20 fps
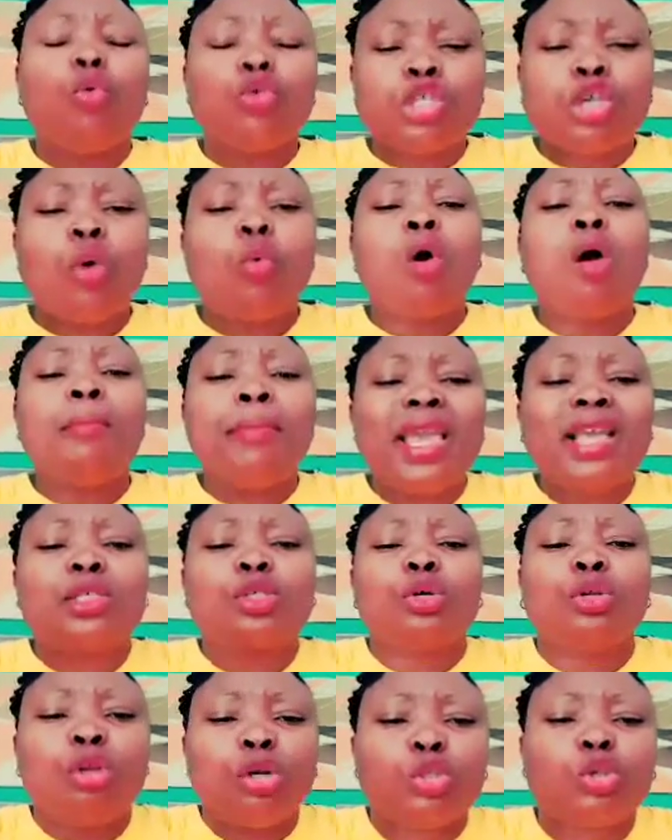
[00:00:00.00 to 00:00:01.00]
So what makes
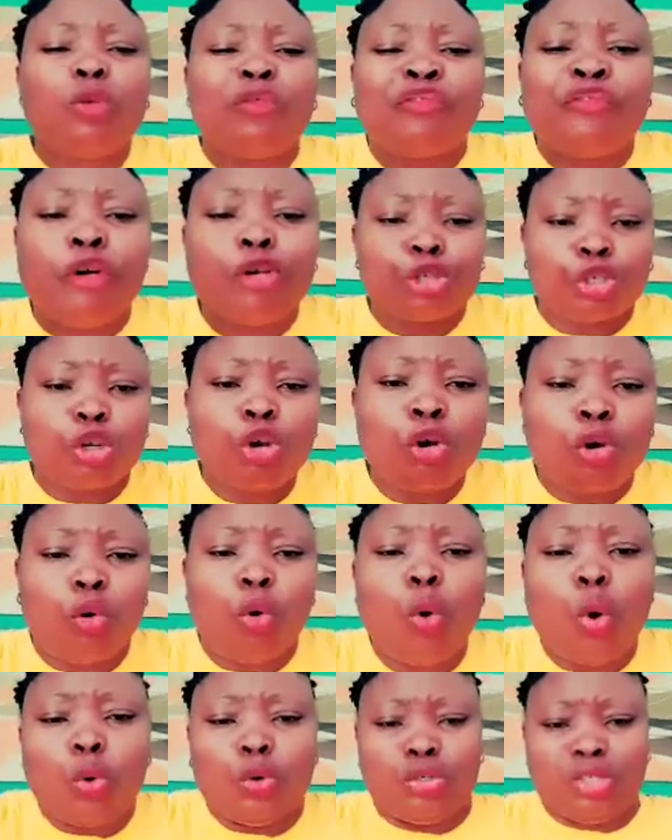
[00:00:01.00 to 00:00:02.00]
you not to function
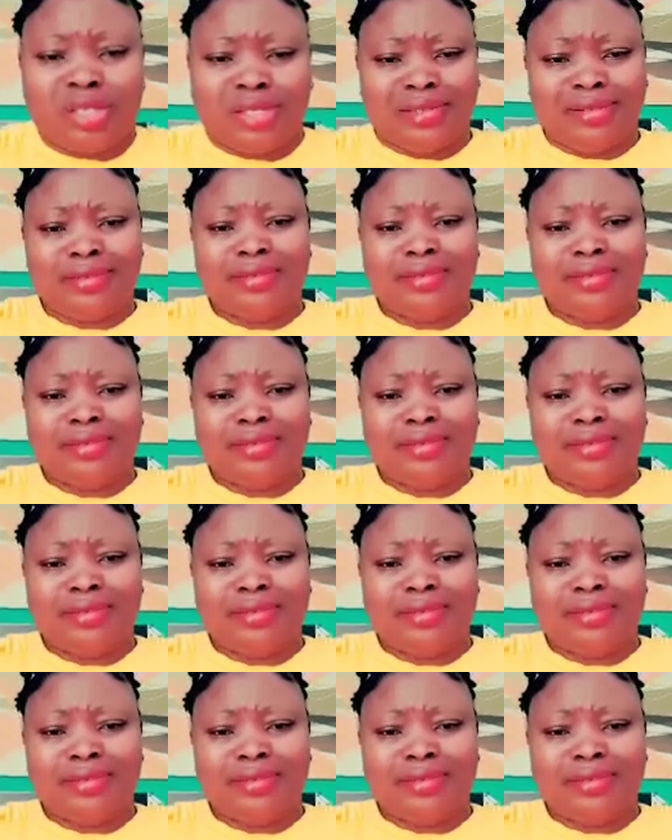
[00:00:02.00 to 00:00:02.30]
good?